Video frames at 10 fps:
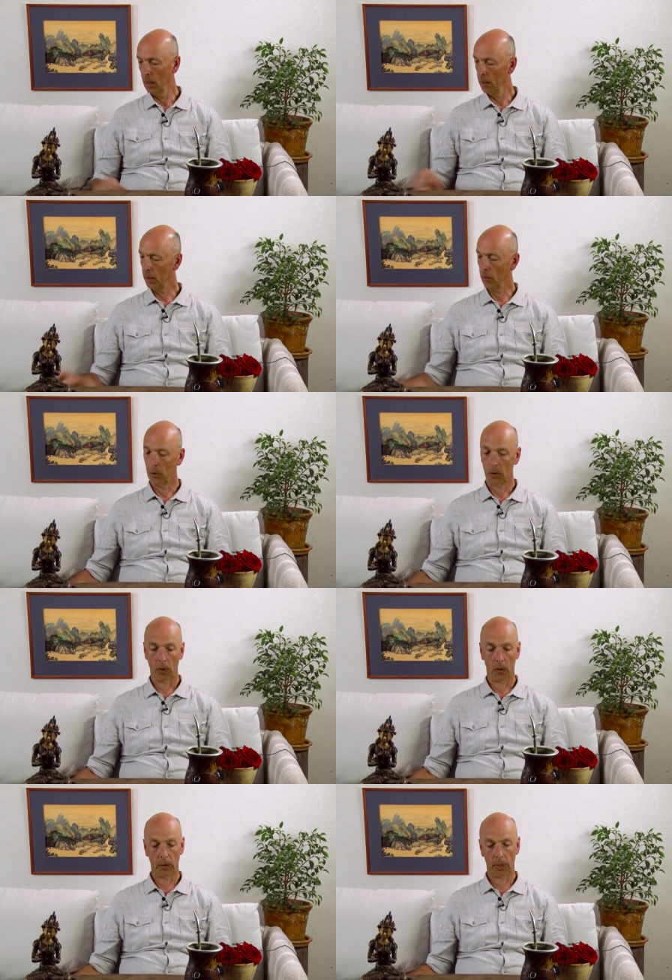and I will
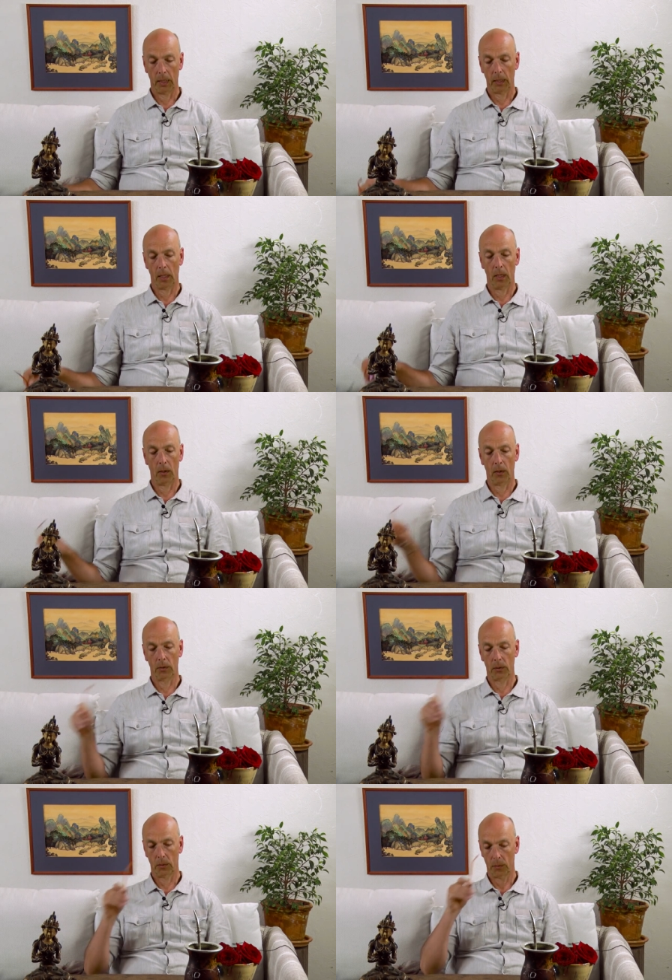go there
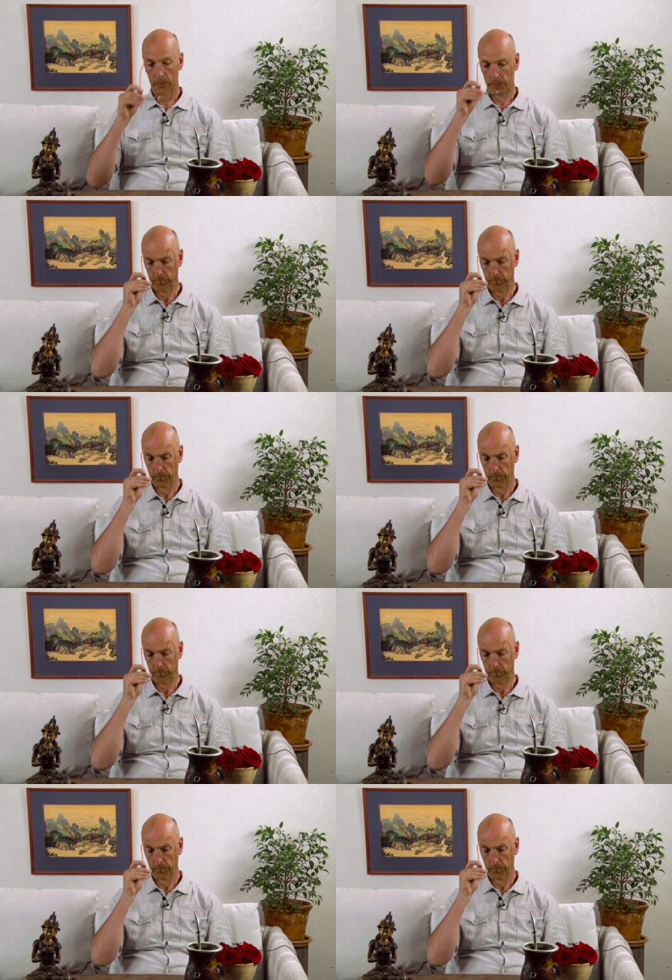now to